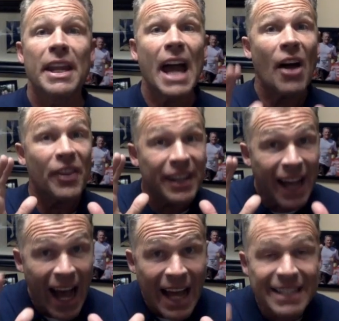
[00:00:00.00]
Now, the
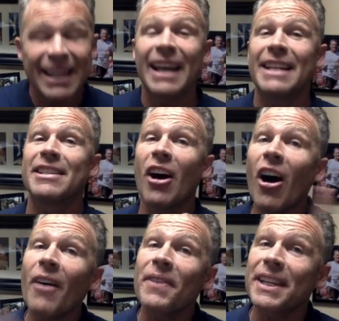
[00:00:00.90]
contents
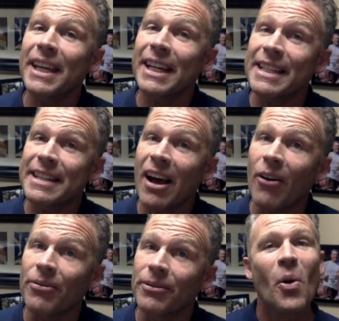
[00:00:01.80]
of the kit
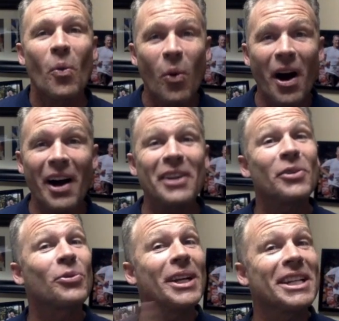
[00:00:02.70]
itself. 1,
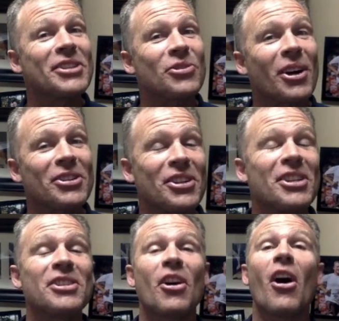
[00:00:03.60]
written
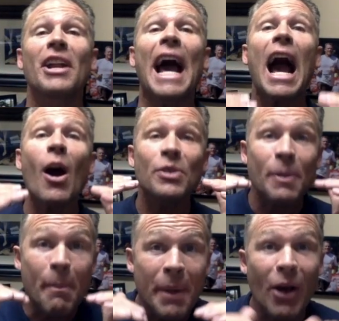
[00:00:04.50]
instructions on how to
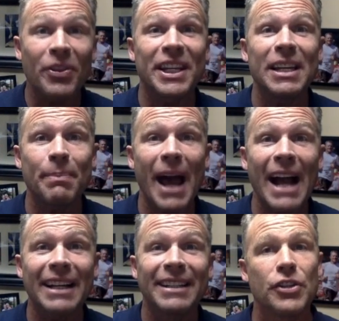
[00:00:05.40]
mail the kit back.